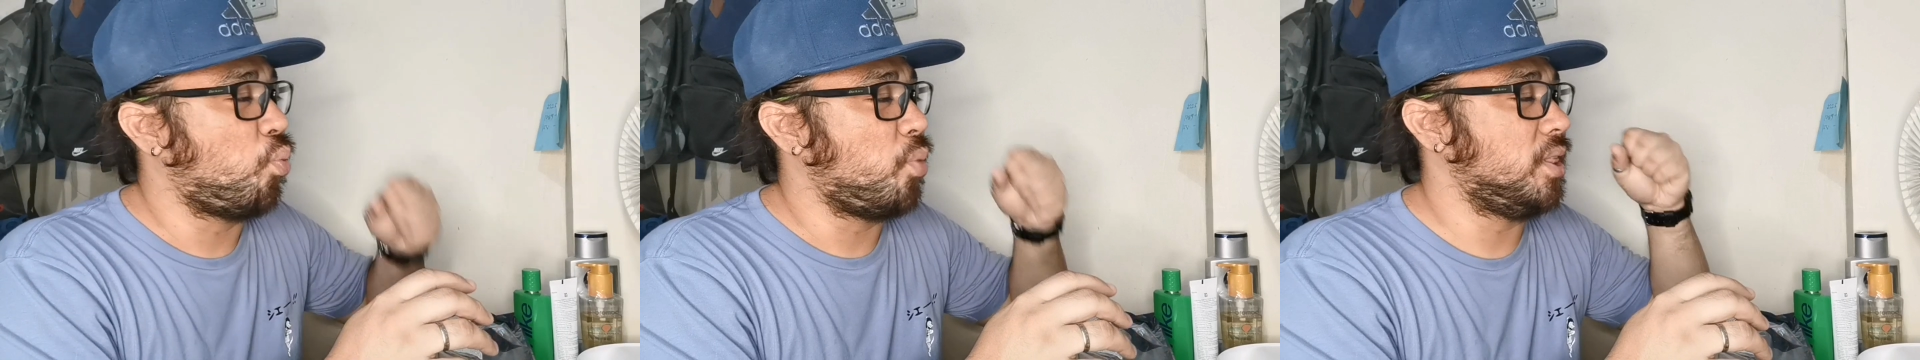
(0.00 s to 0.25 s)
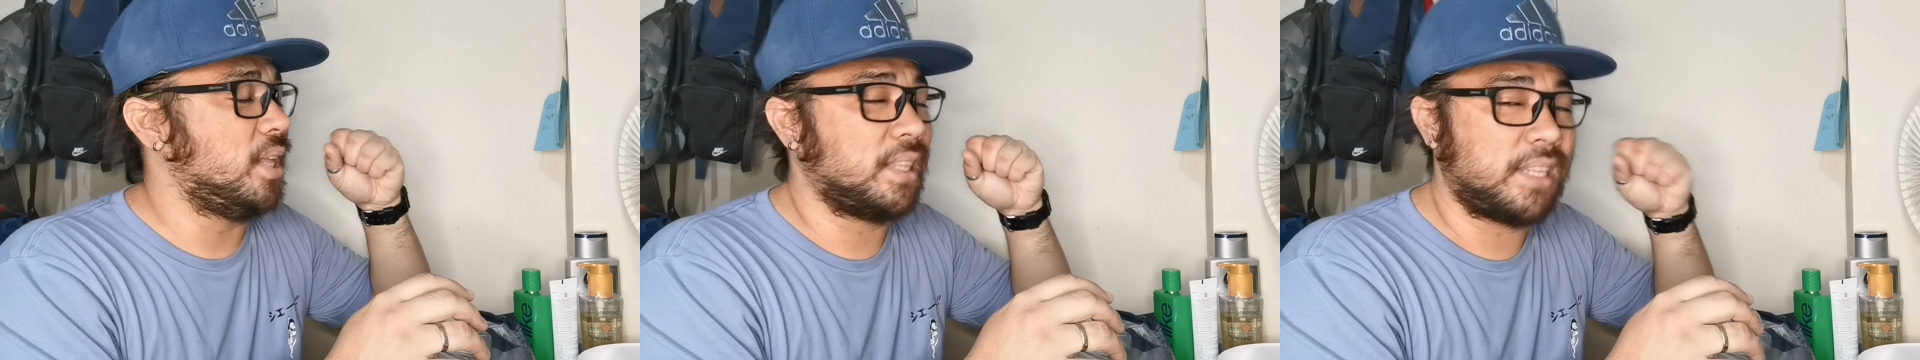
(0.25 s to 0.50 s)

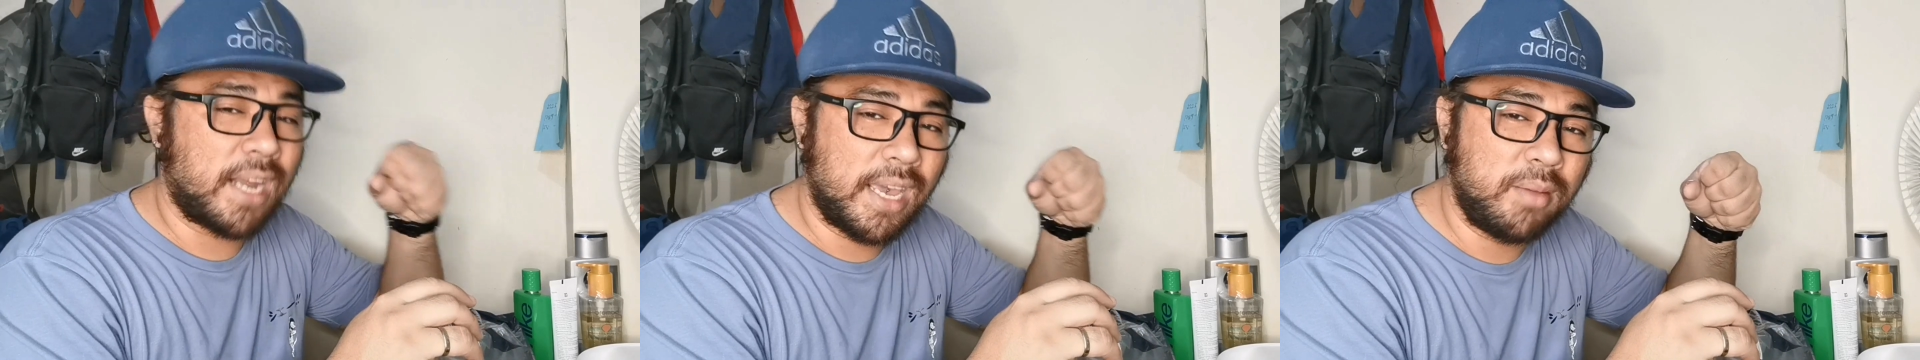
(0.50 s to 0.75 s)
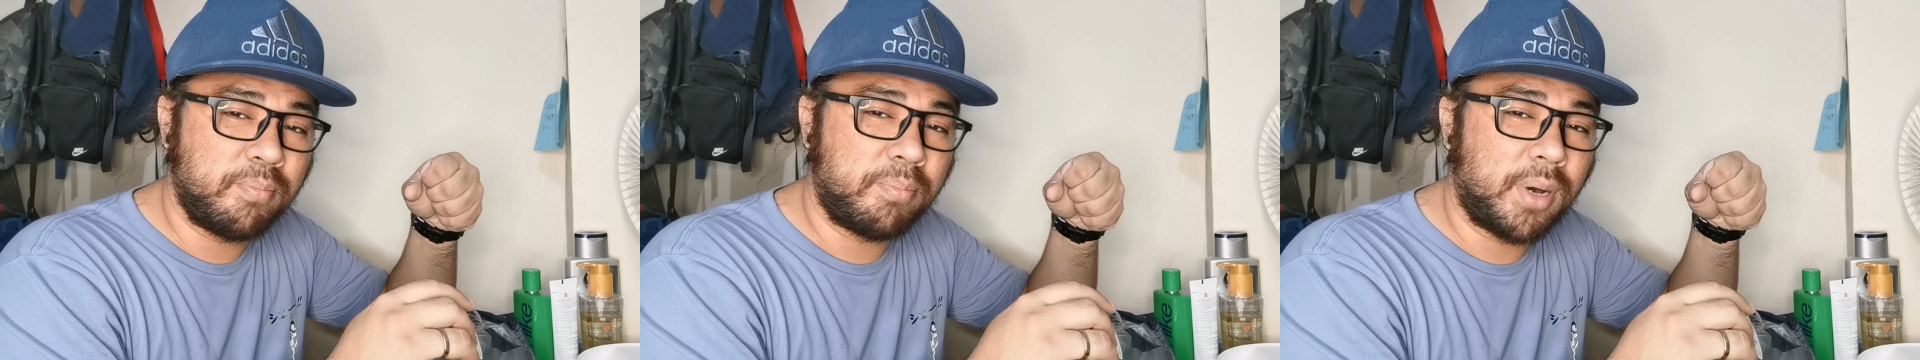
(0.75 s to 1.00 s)
with a
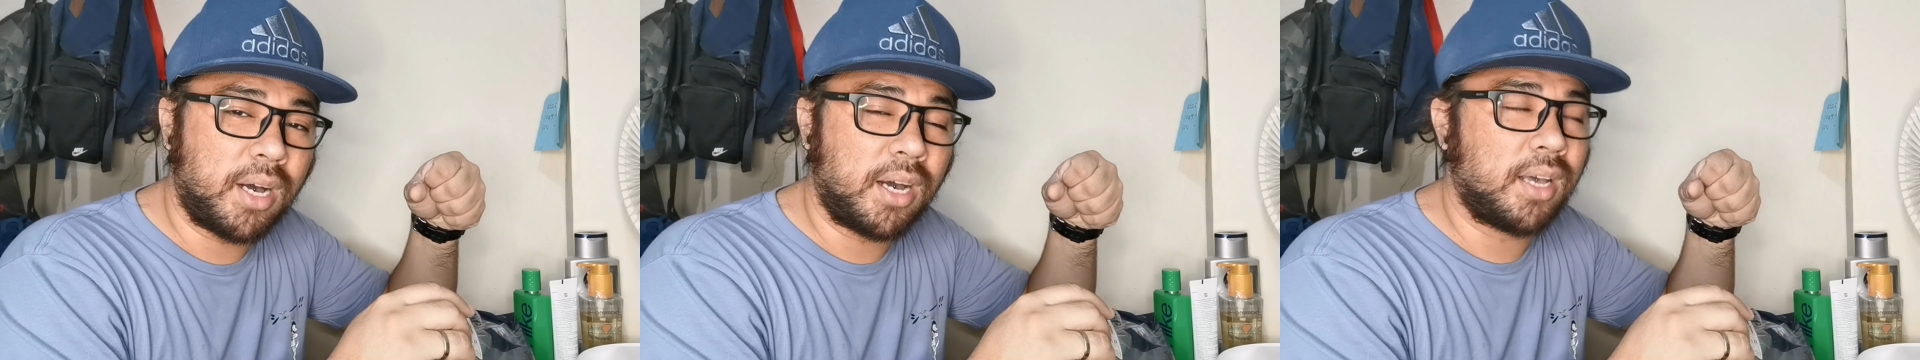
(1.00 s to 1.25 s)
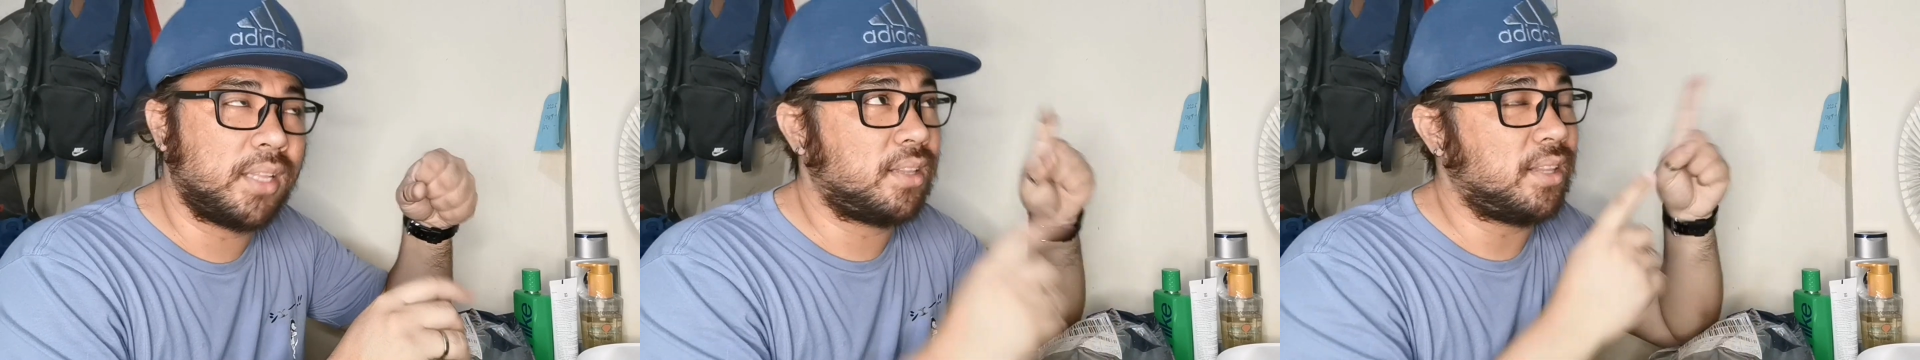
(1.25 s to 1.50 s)

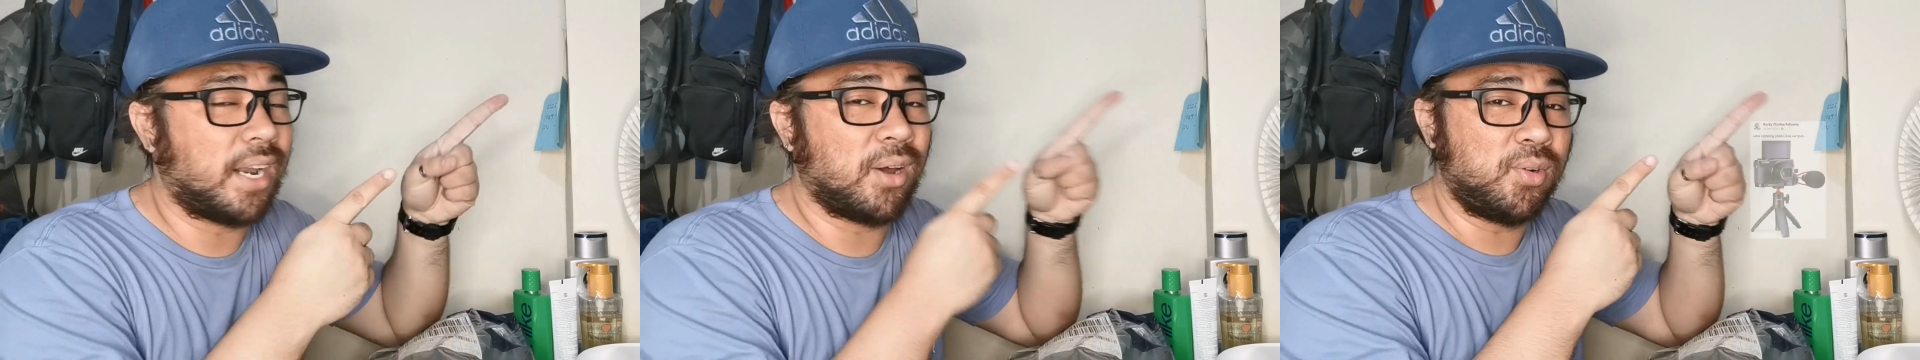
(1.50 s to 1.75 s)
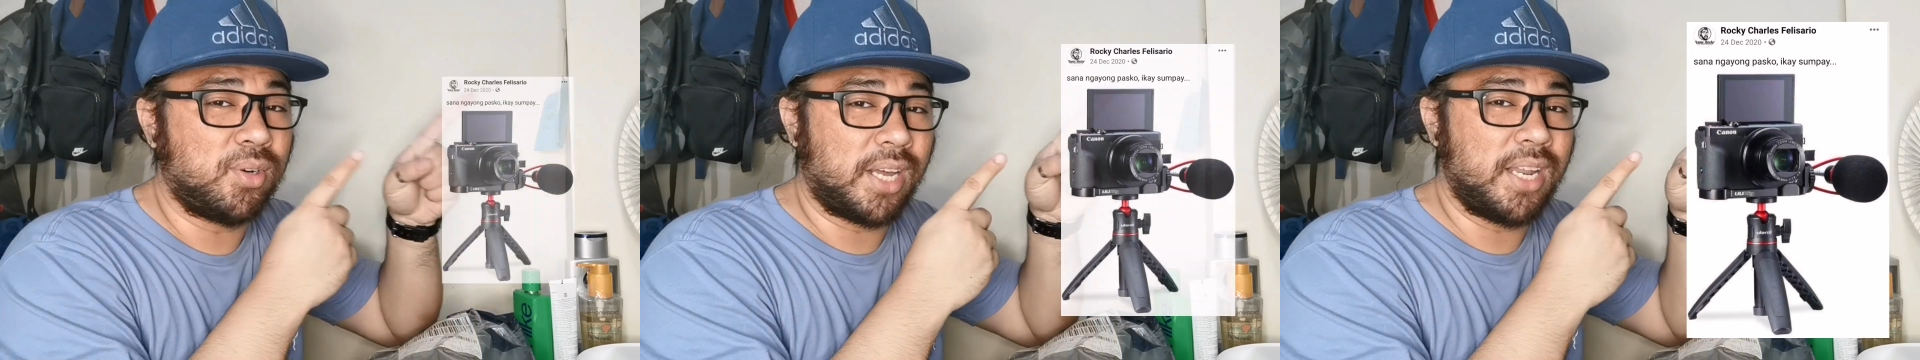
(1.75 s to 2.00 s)
tripod.
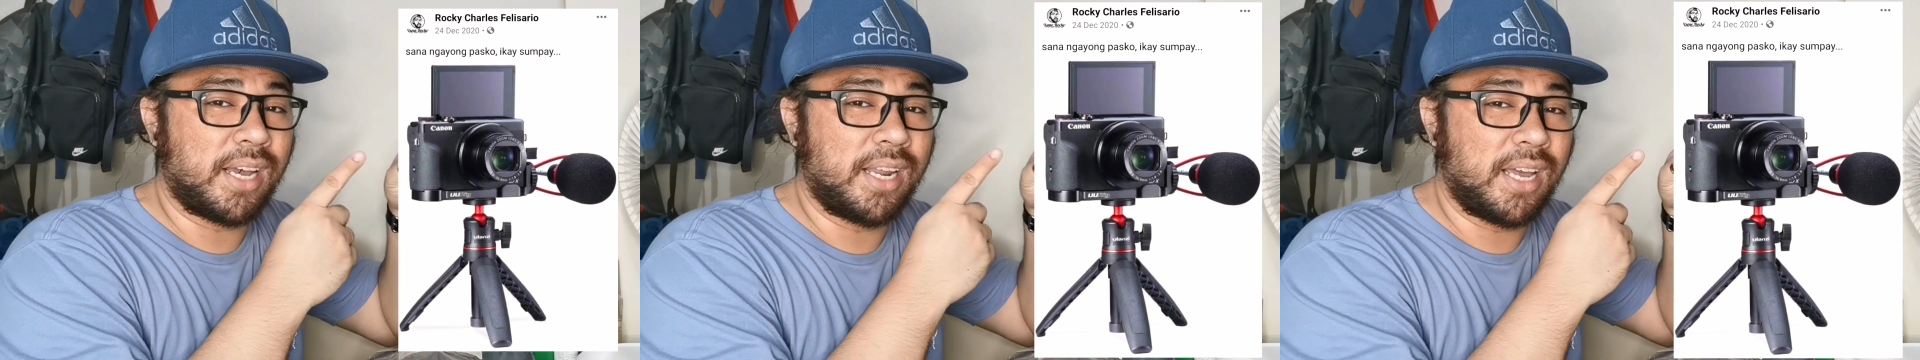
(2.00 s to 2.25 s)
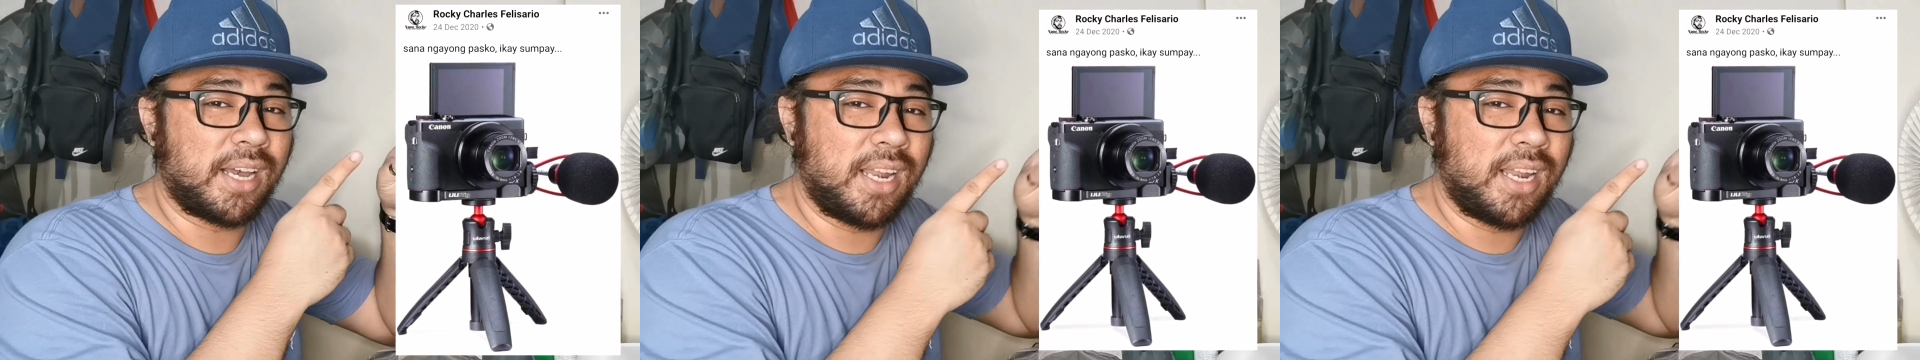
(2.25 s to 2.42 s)
Tarawo kana